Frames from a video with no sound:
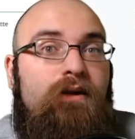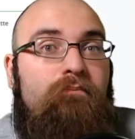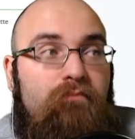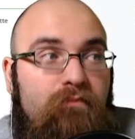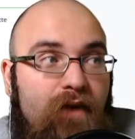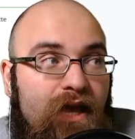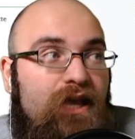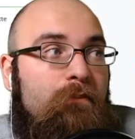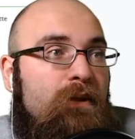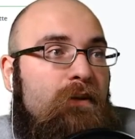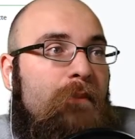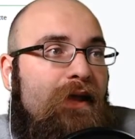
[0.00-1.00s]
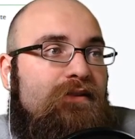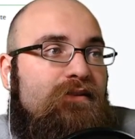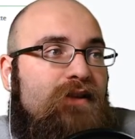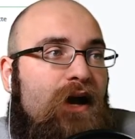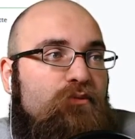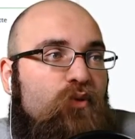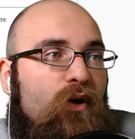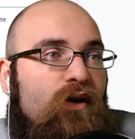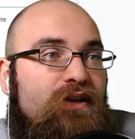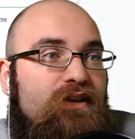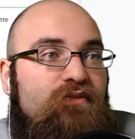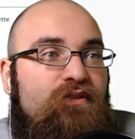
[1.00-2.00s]
maybe make the top 12
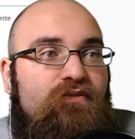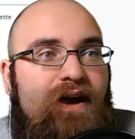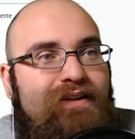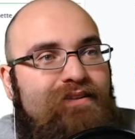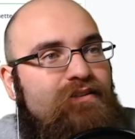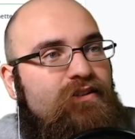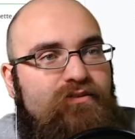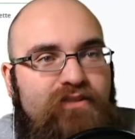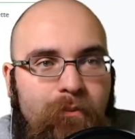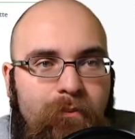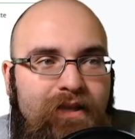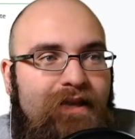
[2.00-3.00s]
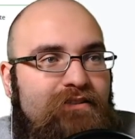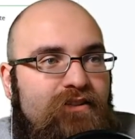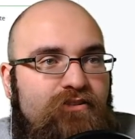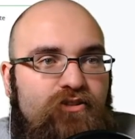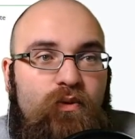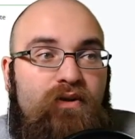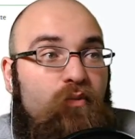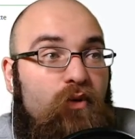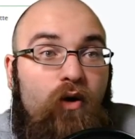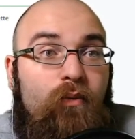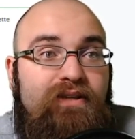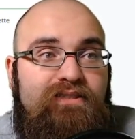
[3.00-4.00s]
if, in fact, you know, somebody gets injured. We're
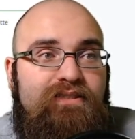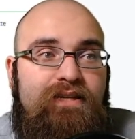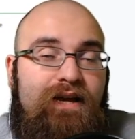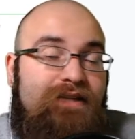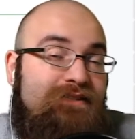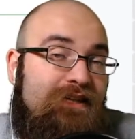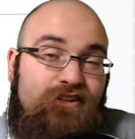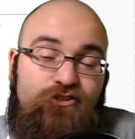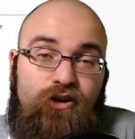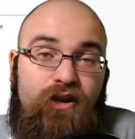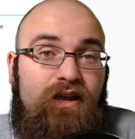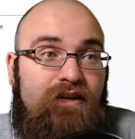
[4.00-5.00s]
always seeing guys get injured.